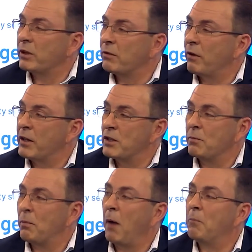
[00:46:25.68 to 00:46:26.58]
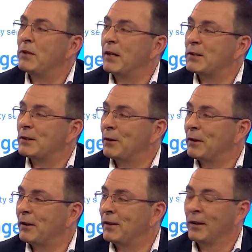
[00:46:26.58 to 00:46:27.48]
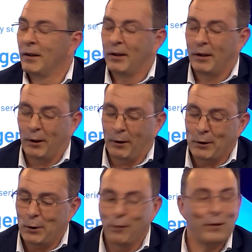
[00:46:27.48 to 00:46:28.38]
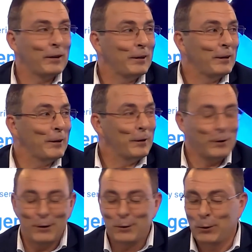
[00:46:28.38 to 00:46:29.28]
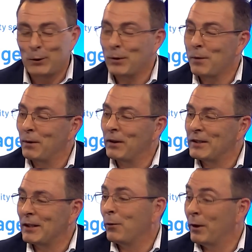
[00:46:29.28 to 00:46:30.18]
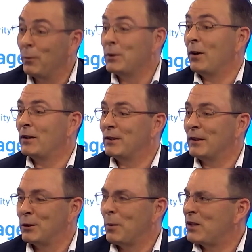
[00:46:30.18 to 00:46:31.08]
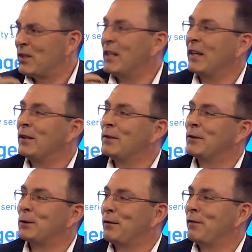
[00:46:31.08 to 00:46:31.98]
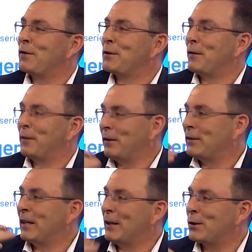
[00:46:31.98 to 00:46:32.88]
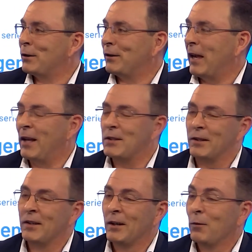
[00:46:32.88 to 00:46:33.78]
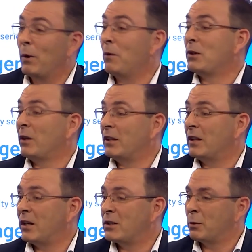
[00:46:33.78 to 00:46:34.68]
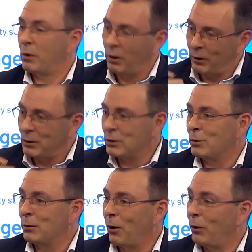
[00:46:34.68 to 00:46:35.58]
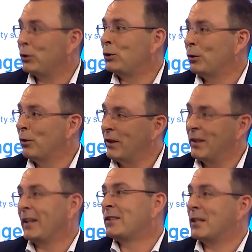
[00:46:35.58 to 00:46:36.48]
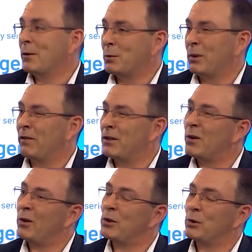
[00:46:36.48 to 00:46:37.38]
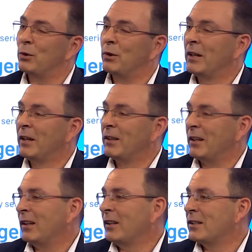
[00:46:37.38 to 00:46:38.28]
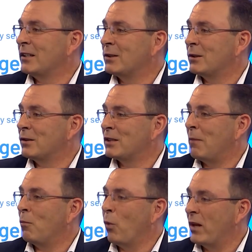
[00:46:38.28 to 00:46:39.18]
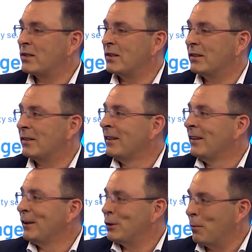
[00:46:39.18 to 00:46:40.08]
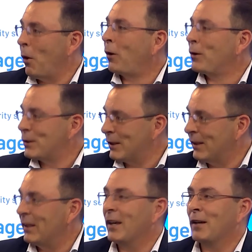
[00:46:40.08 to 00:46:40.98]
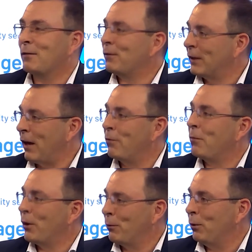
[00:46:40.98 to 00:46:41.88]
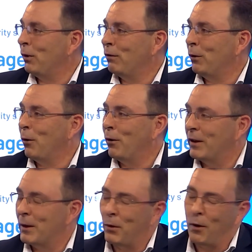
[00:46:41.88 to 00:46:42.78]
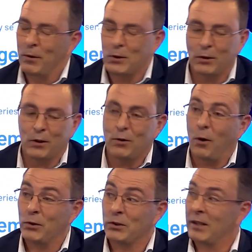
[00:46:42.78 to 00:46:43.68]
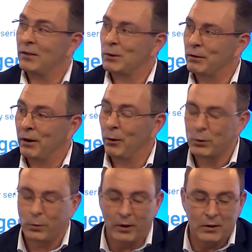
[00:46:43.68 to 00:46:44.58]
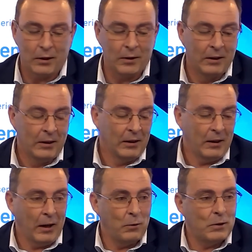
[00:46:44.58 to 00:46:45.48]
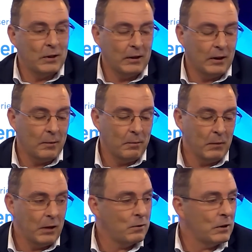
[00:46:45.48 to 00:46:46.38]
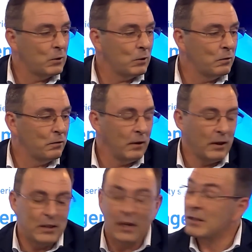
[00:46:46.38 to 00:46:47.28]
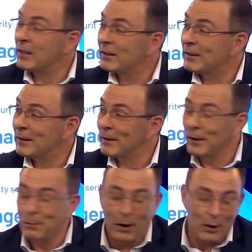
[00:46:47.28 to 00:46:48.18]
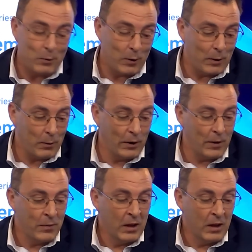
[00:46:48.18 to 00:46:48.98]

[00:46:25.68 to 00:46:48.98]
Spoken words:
you raise the pub test, and I think intuitively, you talk to people and they say, "Where would you like to?" It's almost a tiered sort of infrastructure, a tiered sort of answer. Where would you like your data stored? Or like it stored onshore? Then the next tier is, well, if it's not onshore, then at least in sort of some Western democracy, governed by the rule of law and appropriate sort of controls, and then sort of elsewhere. So interesting sort of test that you can pass by people there.